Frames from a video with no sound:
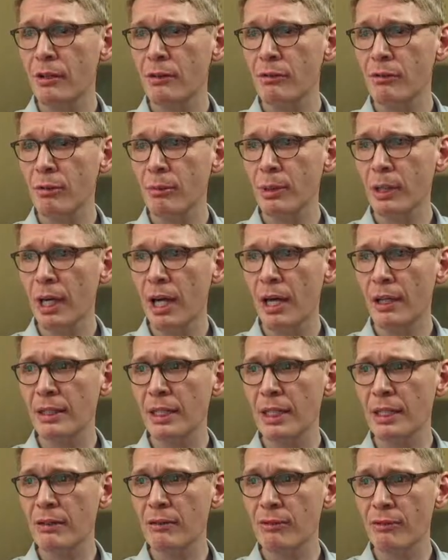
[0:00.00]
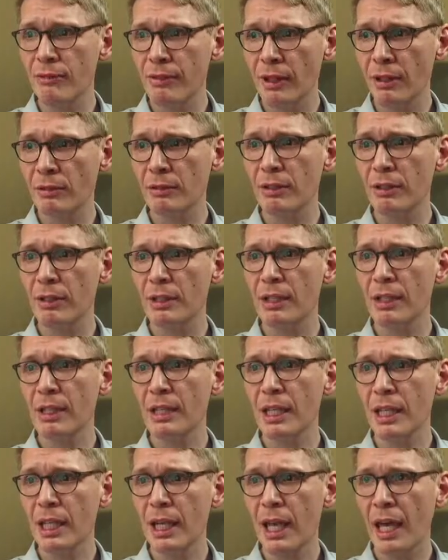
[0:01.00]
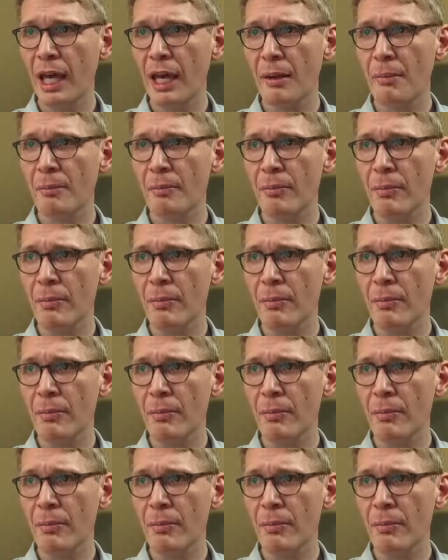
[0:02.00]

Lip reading: from God, that he felt he had.